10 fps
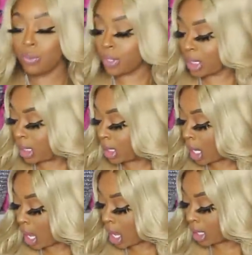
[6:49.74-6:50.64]
you've seen
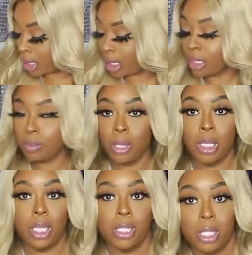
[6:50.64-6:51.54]
all of these, but
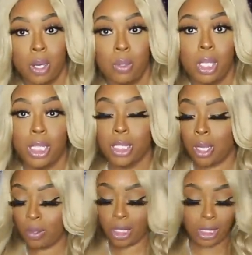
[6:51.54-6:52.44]
let's go. Let's
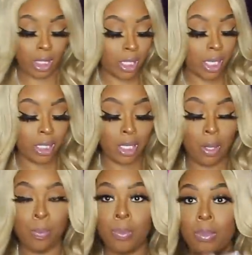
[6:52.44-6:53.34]
go. Let's get it. Let's
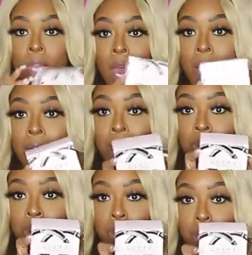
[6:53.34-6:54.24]
go. I got
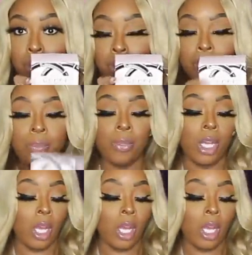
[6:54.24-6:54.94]
Gucci Bamboo.